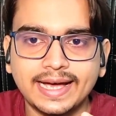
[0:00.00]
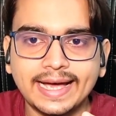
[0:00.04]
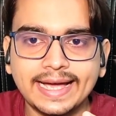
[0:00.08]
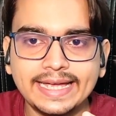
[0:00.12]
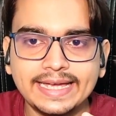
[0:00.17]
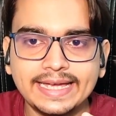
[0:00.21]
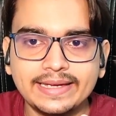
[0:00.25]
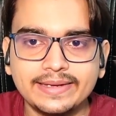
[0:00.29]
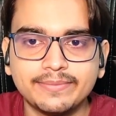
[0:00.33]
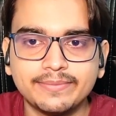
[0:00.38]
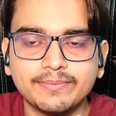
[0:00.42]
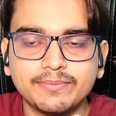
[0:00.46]

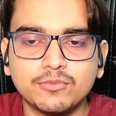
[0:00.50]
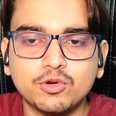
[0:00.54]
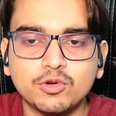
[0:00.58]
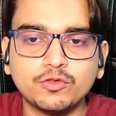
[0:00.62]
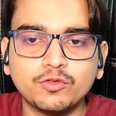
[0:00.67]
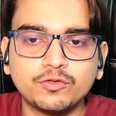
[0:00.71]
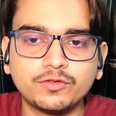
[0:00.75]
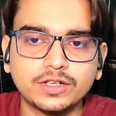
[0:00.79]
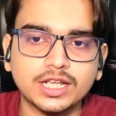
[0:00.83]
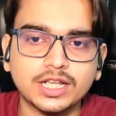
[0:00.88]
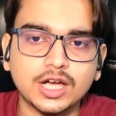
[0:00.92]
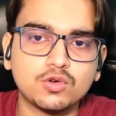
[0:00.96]
I
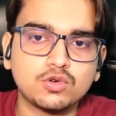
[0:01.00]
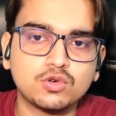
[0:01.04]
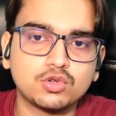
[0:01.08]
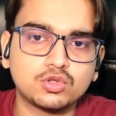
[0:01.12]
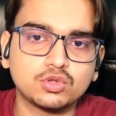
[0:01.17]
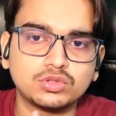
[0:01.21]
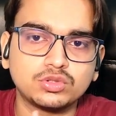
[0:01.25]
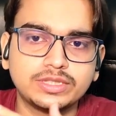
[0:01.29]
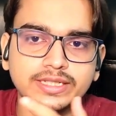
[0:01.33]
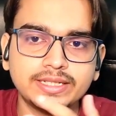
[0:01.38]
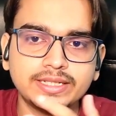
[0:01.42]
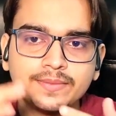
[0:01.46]
moved down
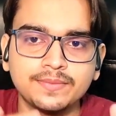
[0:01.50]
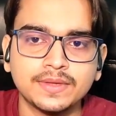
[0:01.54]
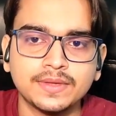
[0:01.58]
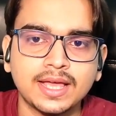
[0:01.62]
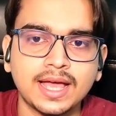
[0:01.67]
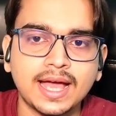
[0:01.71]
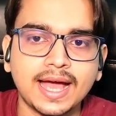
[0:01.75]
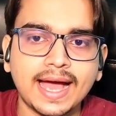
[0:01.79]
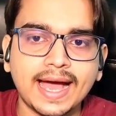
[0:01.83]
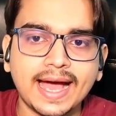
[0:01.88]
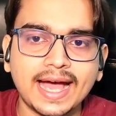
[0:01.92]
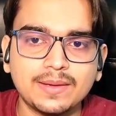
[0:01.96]
to the
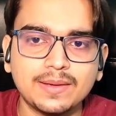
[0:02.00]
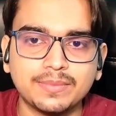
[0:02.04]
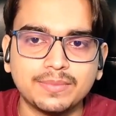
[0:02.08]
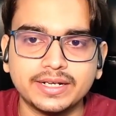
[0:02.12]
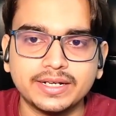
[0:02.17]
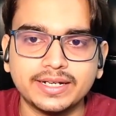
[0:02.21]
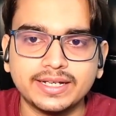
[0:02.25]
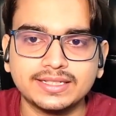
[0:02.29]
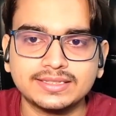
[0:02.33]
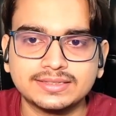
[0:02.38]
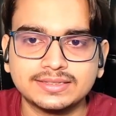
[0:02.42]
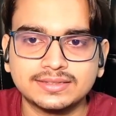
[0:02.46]

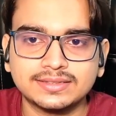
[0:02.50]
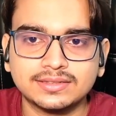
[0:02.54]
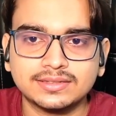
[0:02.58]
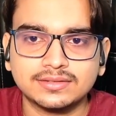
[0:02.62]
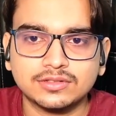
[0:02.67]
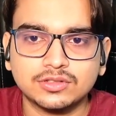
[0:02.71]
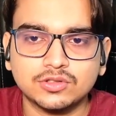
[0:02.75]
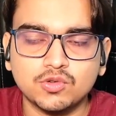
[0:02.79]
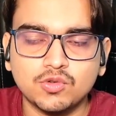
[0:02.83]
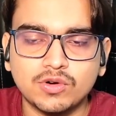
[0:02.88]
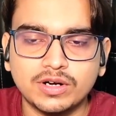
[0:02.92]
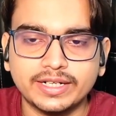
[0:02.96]
HyperX
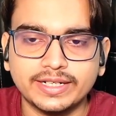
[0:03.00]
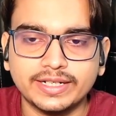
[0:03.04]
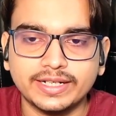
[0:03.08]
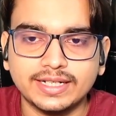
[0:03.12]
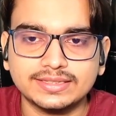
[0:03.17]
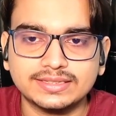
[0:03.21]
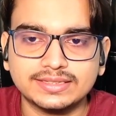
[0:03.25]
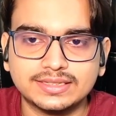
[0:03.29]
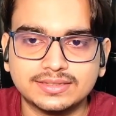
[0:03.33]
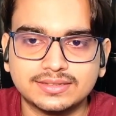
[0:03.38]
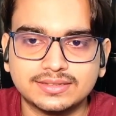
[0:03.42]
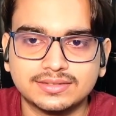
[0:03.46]

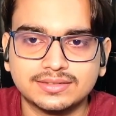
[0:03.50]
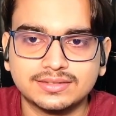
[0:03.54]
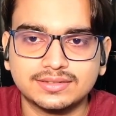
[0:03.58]
Quadcast.